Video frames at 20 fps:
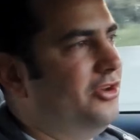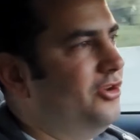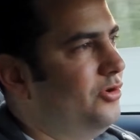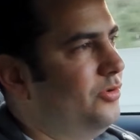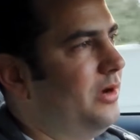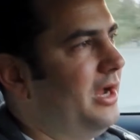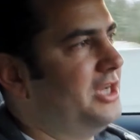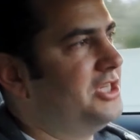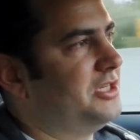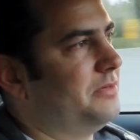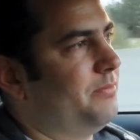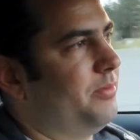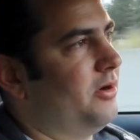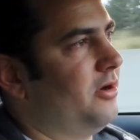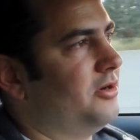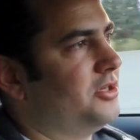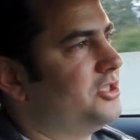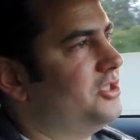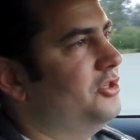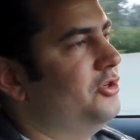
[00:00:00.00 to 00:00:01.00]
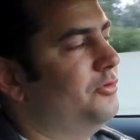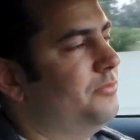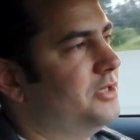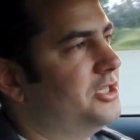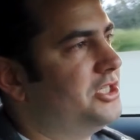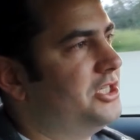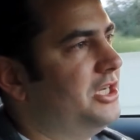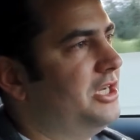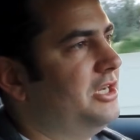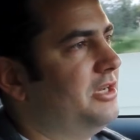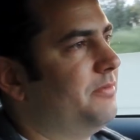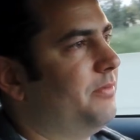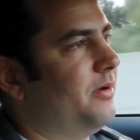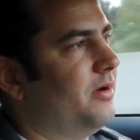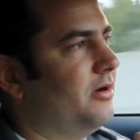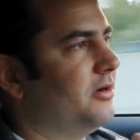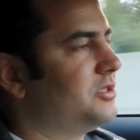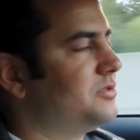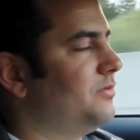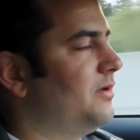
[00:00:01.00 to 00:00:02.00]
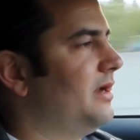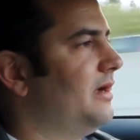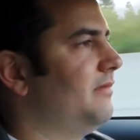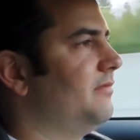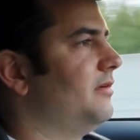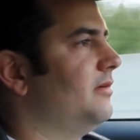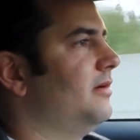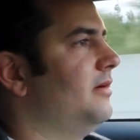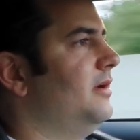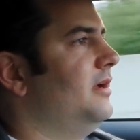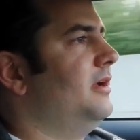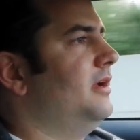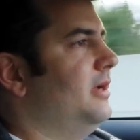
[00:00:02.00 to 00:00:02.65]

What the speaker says: new engine parts, new machined parts, whatever.